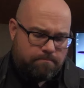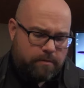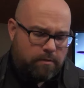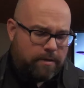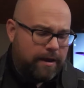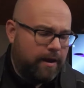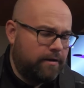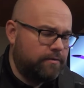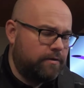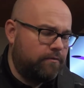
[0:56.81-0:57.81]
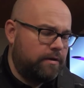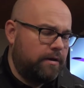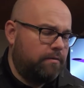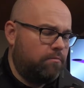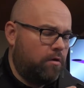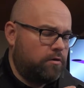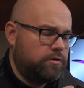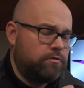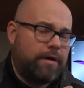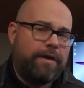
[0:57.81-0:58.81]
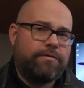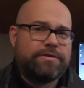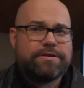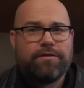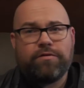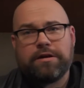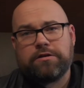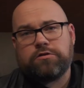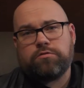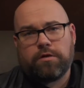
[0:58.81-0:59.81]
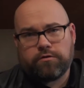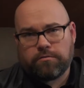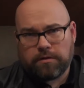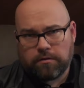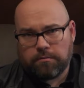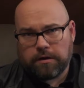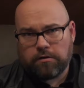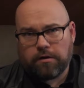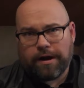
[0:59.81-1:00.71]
Now, my Canon 7D Mark II, I have a 70 to 200 millimeter